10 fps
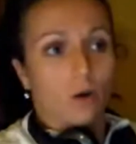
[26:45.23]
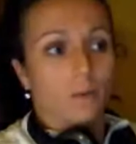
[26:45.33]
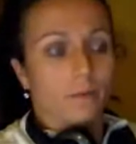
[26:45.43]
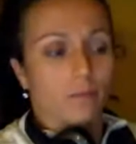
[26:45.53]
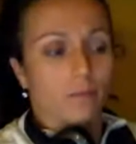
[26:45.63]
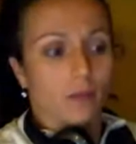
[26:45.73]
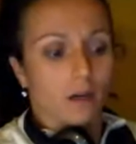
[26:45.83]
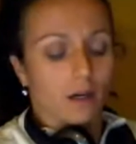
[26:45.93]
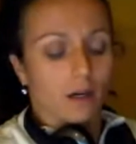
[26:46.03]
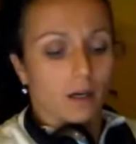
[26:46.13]

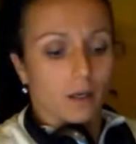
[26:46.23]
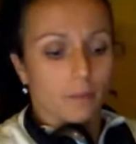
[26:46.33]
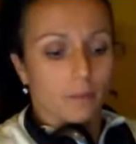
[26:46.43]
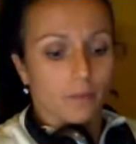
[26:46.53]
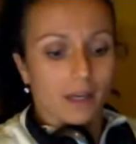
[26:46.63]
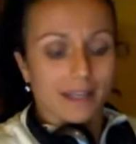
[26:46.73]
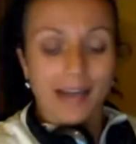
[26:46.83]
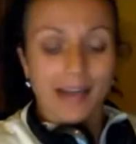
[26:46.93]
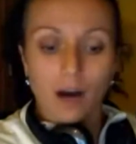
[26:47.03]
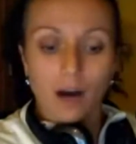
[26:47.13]
So
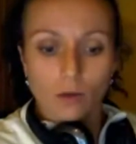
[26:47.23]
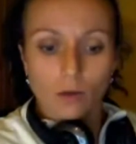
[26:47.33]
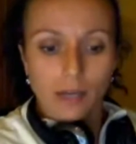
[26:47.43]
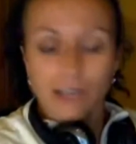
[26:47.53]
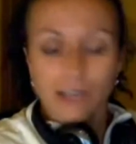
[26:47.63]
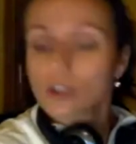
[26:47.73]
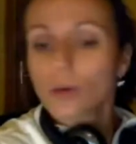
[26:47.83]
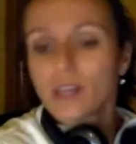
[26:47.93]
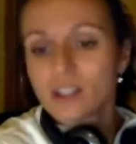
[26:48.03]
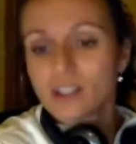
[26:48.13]

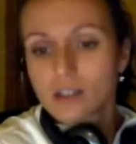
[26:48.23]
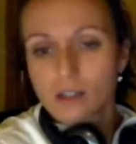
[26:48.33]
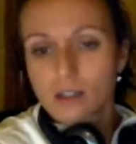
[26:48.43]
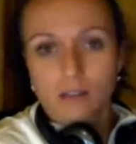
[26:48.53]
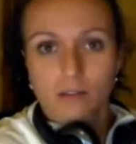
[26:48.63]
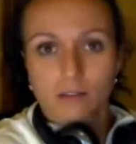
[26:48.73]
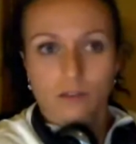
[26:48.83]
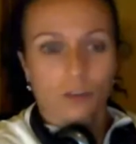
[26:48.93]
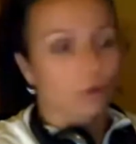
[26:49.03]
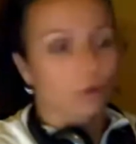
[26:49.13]
now it's so
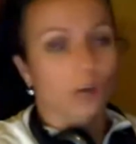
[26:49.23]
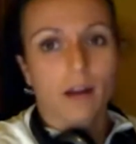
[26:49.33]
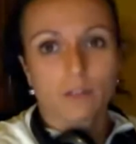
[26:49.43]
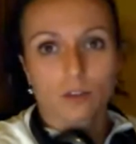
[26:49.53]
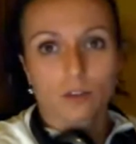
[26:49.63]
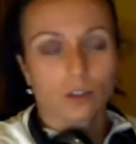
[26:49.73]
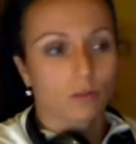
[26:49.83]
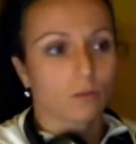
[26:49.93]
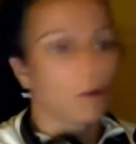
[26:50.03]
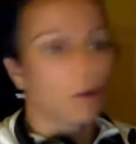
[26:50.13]
easy to
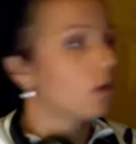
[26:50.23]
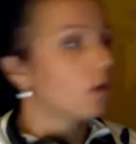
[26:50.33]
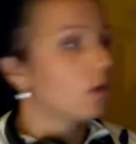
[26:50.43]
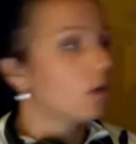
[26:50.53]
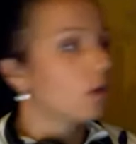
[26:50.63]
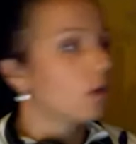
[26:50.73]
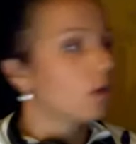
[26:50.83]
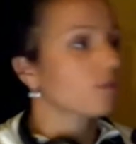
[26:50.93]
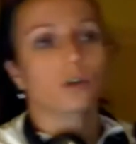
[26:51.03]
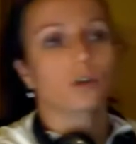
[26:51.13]
travel to all
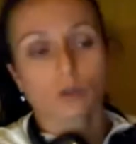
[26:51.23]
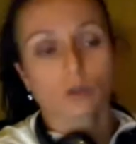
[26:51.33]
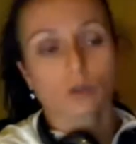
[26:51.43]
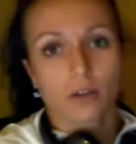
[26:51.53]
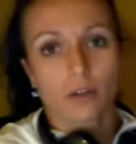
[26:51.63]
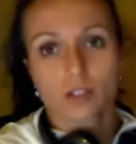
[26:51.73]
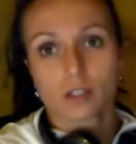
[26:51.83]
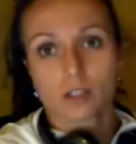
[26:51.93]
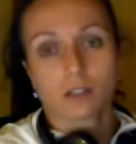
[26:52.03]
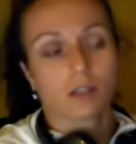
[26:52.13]
over the world to Zouk
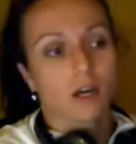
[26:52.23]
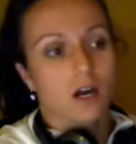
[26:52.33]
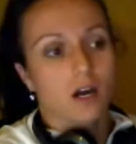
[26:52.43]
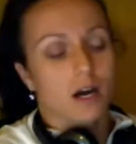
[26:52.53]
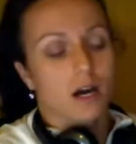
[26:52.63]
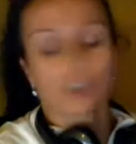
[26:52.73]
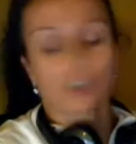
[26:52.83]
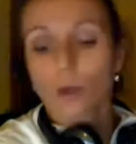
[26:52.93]
congresses.